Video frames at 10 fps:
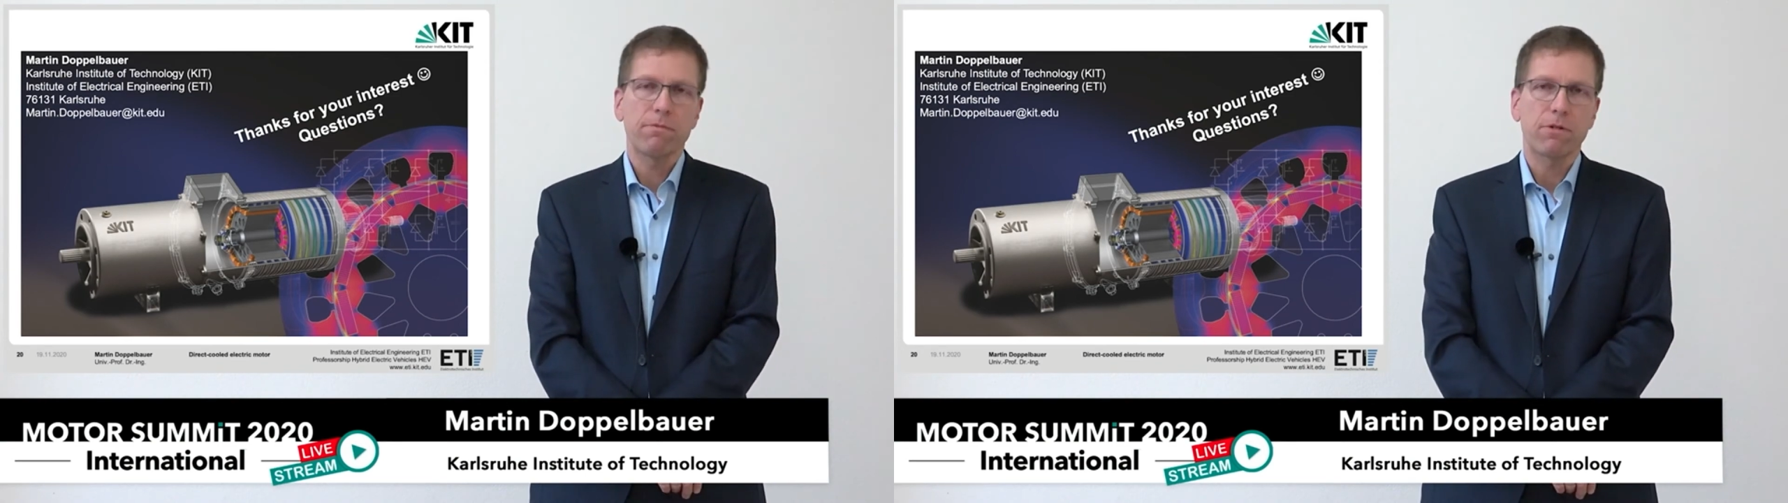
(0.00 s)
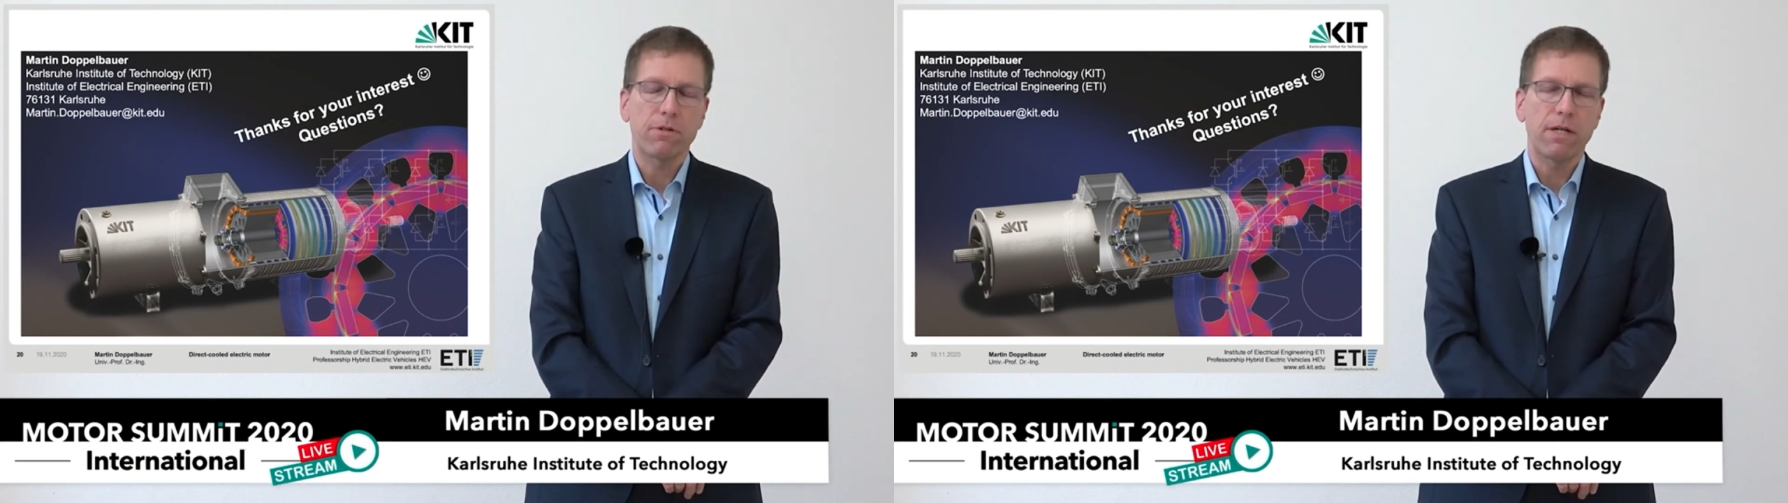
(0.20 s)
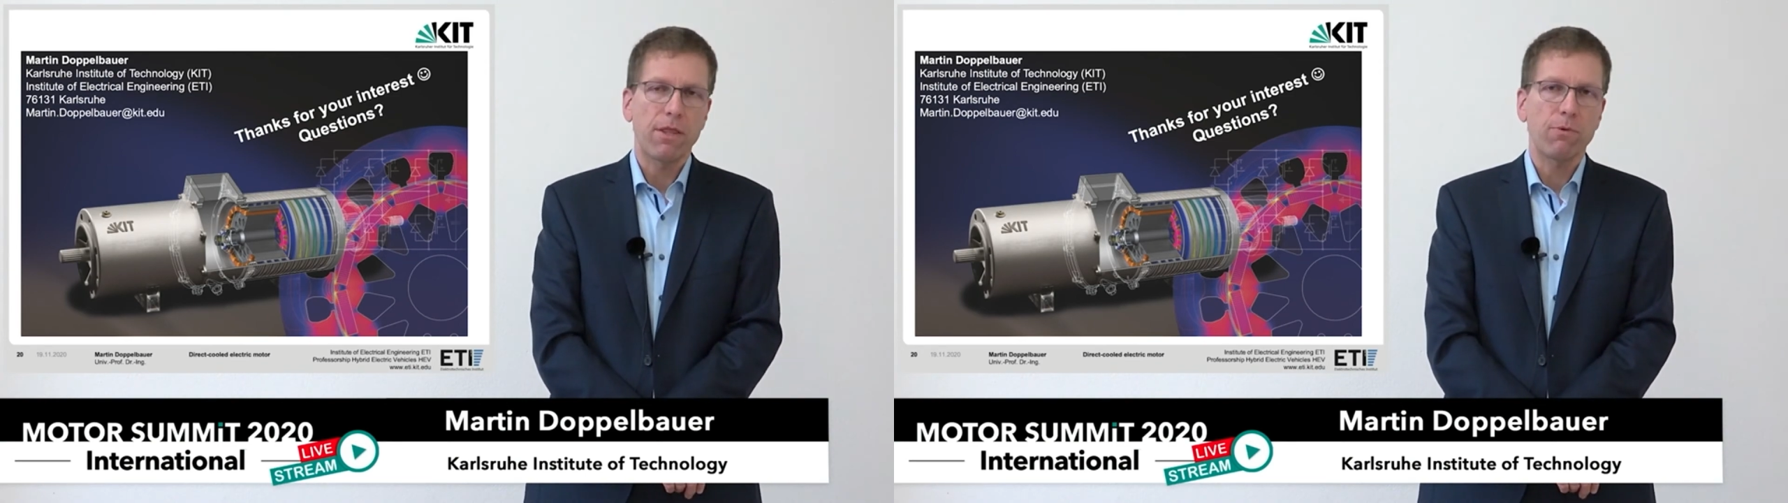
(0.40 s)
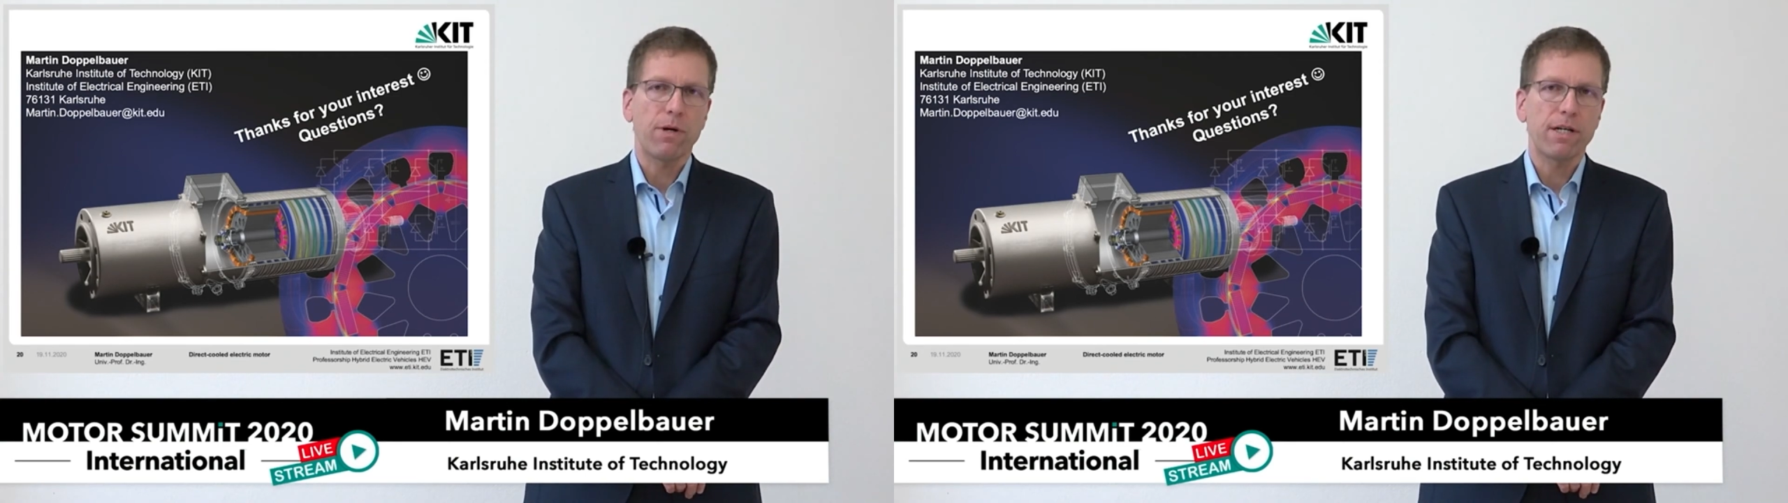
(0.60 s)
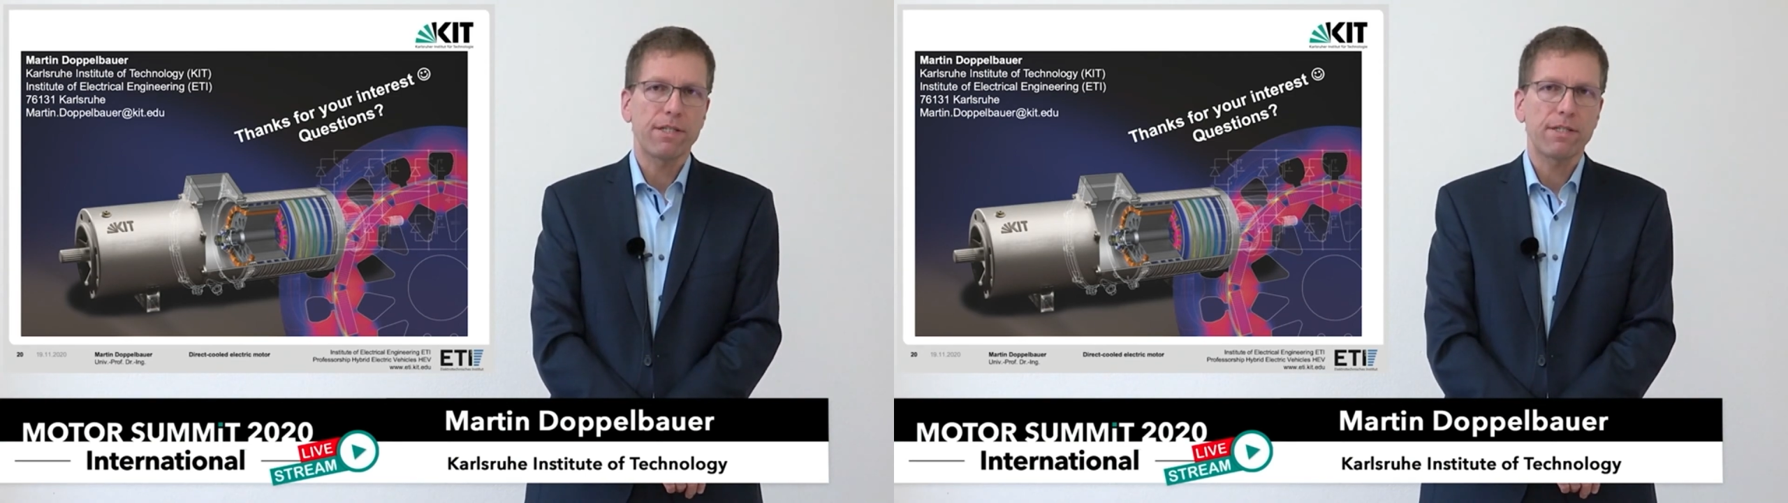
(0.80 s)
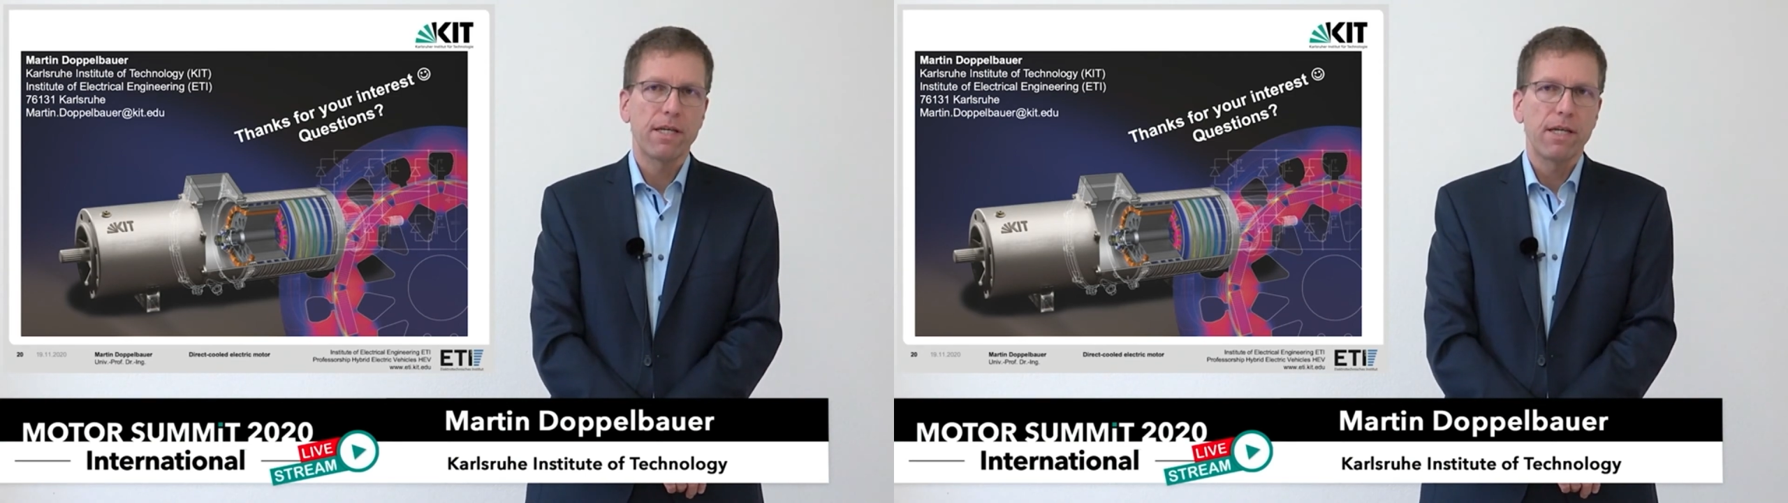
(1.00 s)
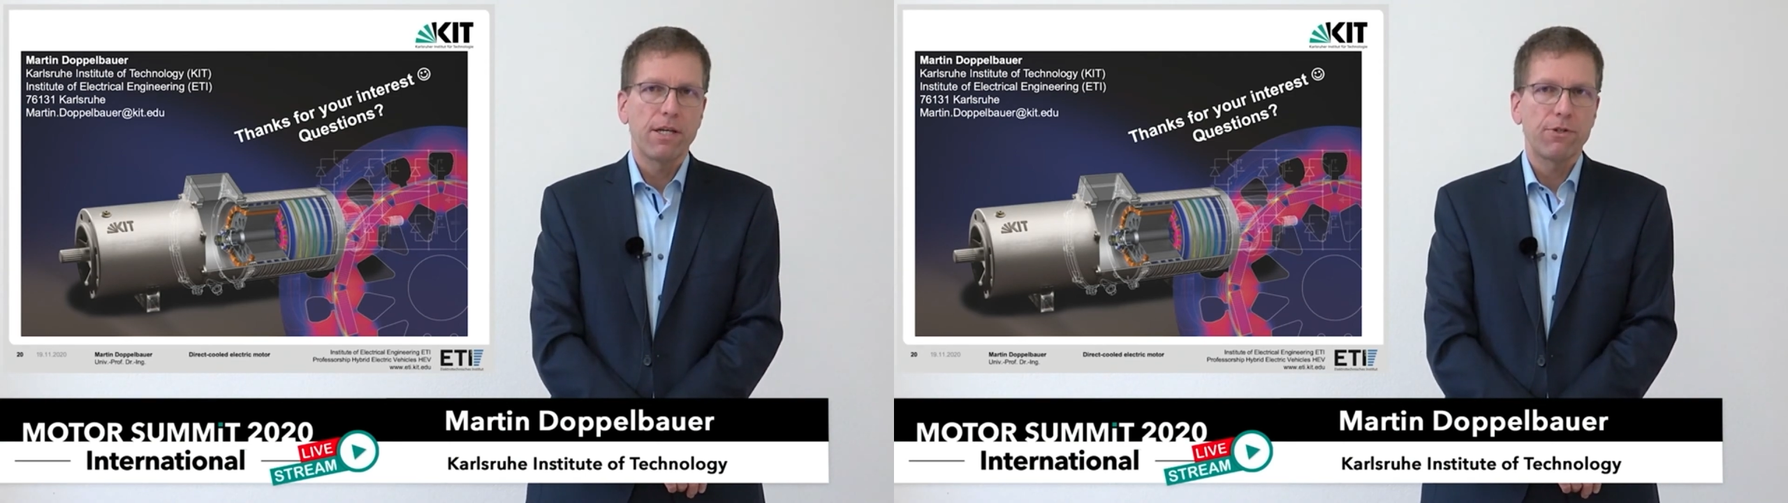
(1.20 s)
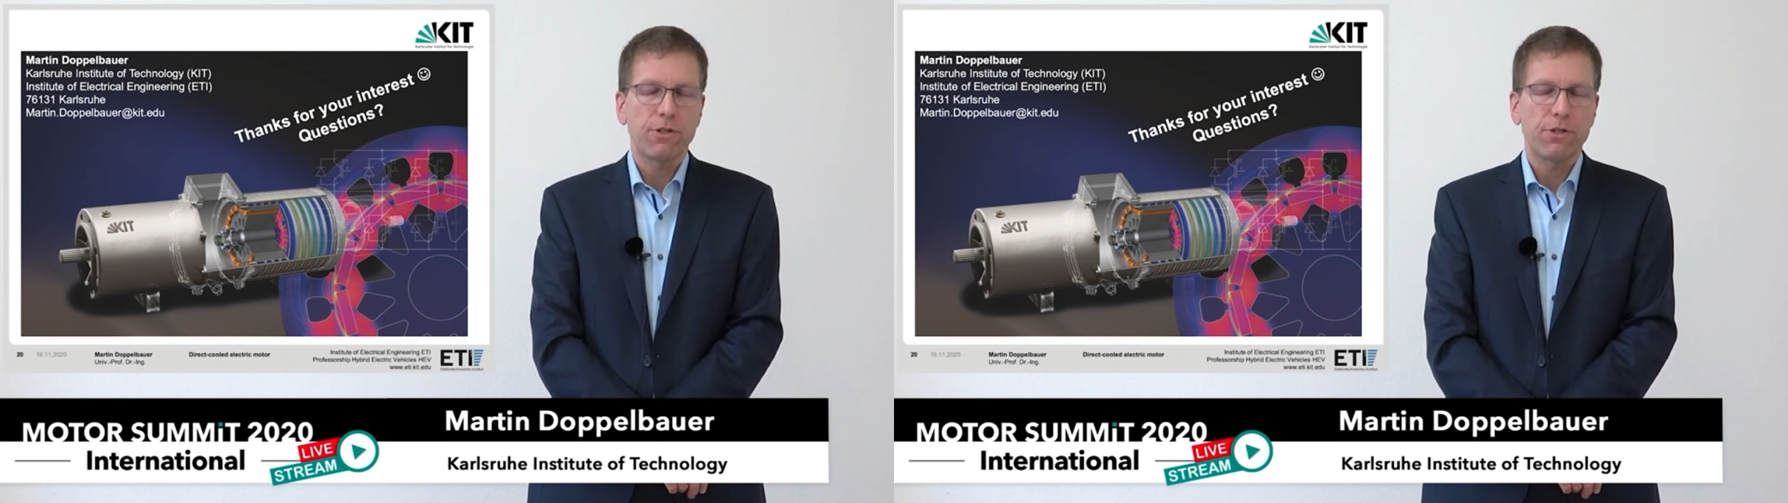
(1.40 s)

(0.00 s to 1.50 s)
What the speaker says: or otherwise you